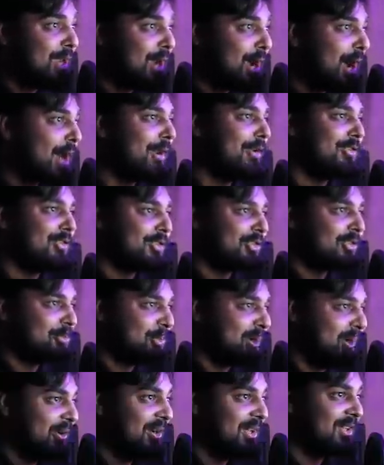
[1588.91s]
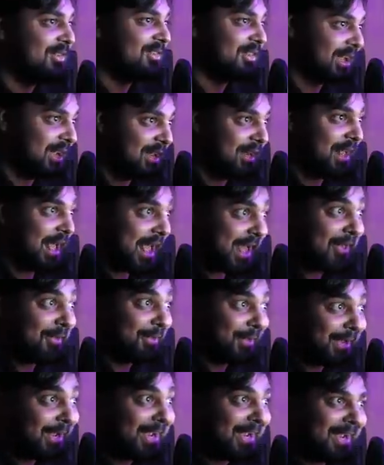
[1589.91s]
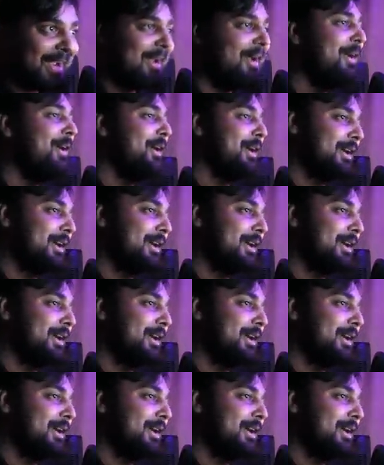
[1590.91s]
Goddess experience in LA.